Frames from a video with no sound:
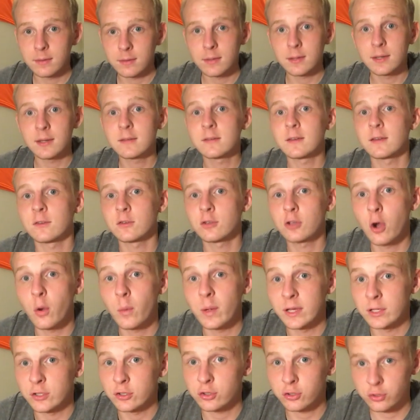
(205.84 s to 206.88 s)
the disc is
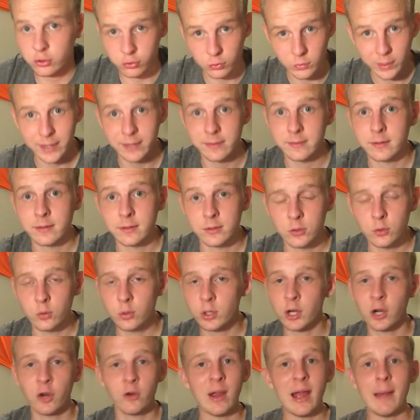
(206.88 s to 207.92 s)
going straight. You
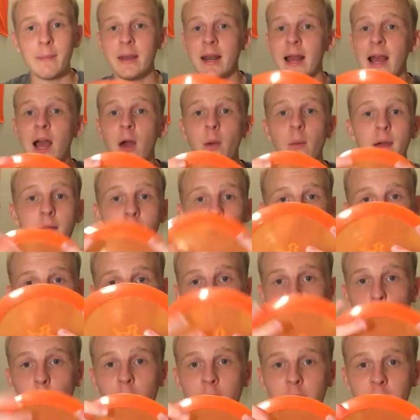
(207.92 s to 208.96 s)
can grab it however
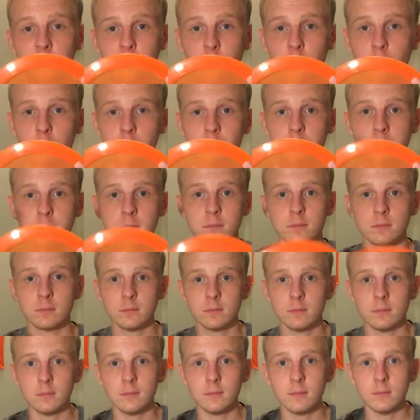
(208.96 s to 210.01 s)
you want to.
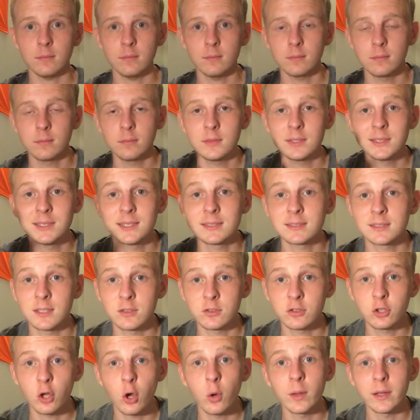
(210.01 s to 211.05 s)
The disc
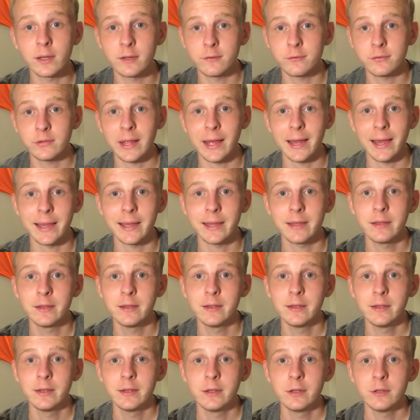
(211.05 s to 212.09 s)
is going to fly
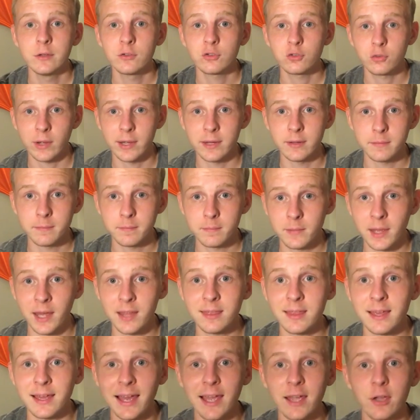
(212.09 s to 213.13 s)
straight. I
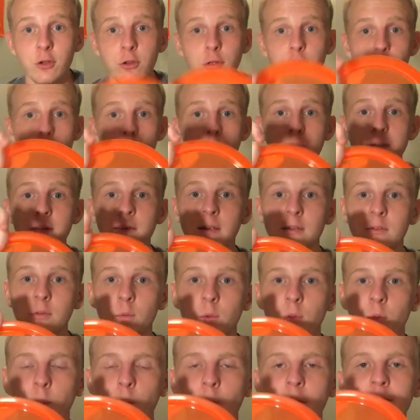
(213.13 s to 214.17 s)
think I could throw a
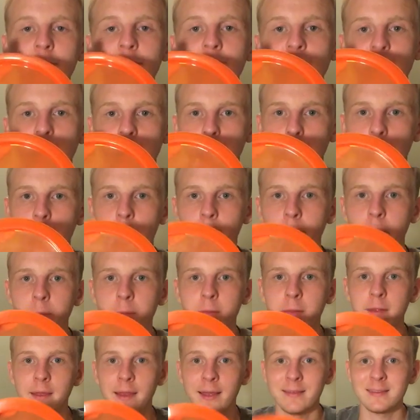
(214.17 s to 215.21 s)
disc with one finger
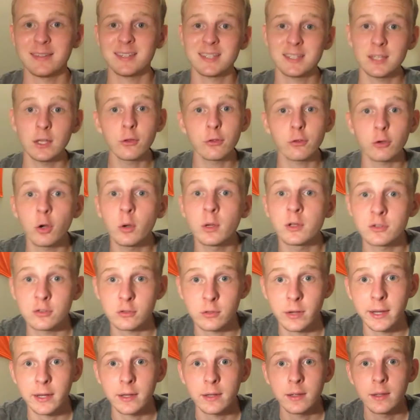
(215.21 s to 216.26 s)
and still throw it
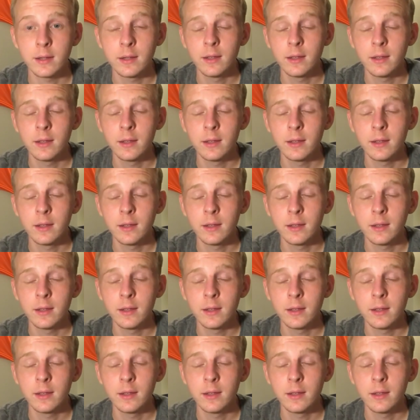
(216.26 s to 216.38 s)
straight.